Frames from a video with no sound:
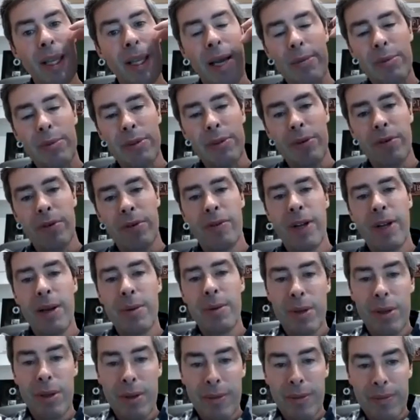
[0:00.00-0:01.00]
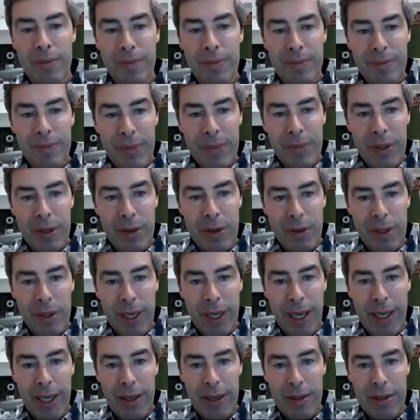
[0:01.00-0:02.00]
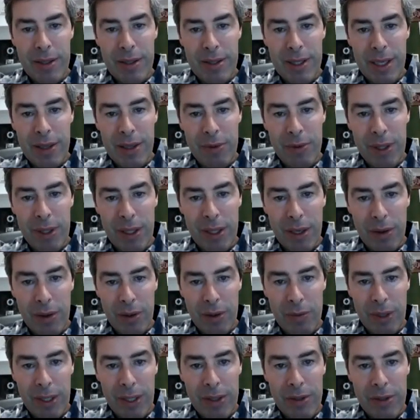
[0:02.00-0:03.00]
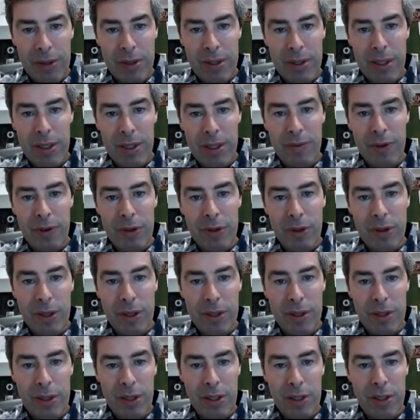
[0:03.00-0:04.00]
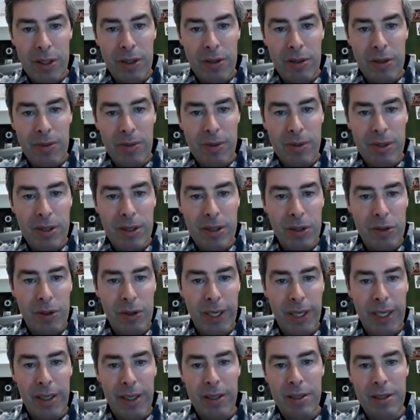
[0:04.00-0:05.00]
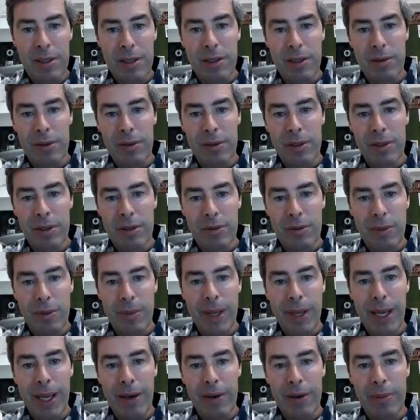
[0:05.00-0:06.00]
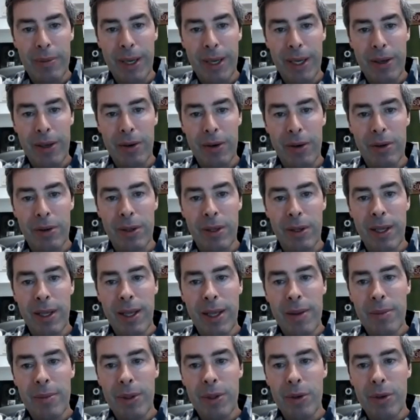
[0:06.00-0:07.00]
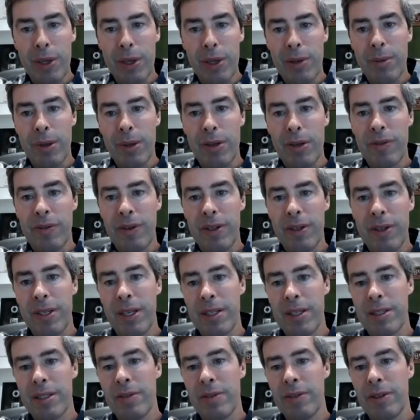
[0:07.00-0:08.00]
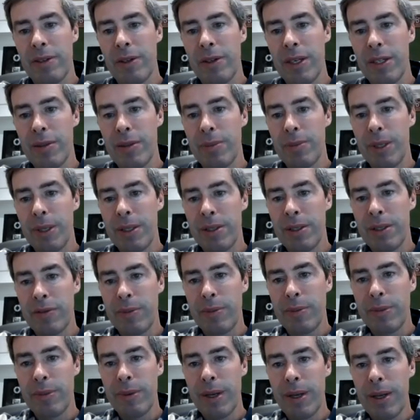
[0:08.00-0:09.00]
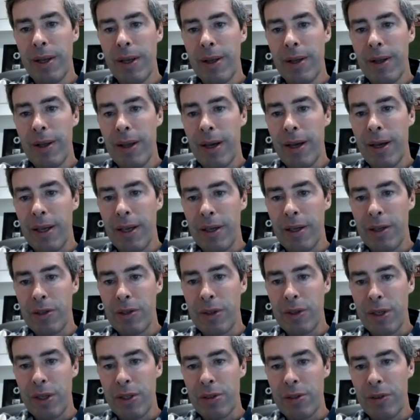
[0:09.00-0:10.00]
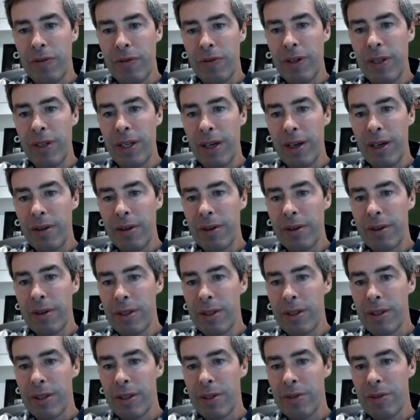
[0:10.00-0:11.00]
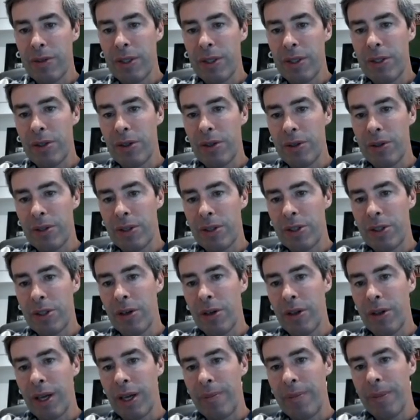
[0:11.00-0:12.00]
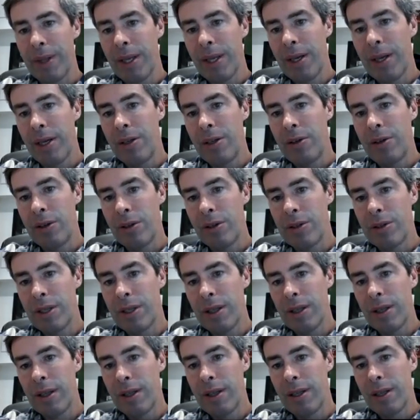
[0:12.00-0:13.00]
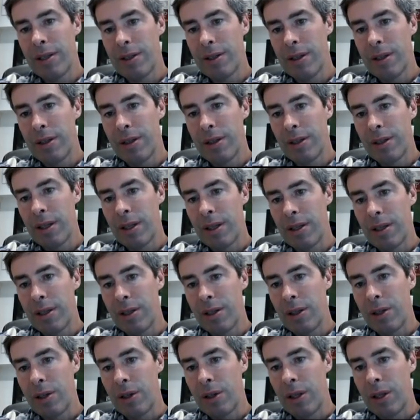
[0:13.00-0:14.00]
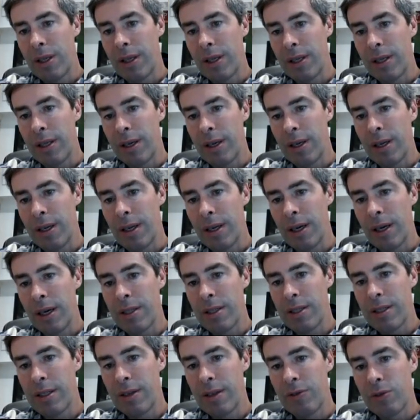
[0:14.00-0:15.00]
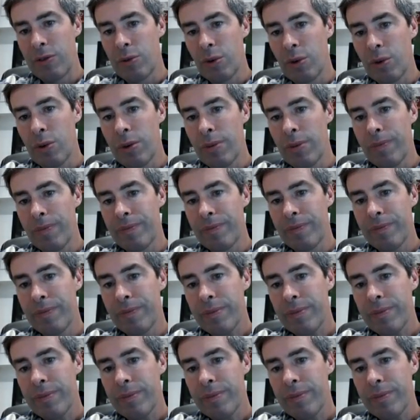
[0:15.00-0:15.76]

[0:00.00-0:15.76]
capsule flap you can, as I say, run it along the radius. And if you do this, you need to use some suture anchors to, to repair it back on. But you'll get a most fantastic view. Here's a picture from an instructional video, just a screenshot to show that. You can see that these are the, the, the, the uh, lines they've drawn.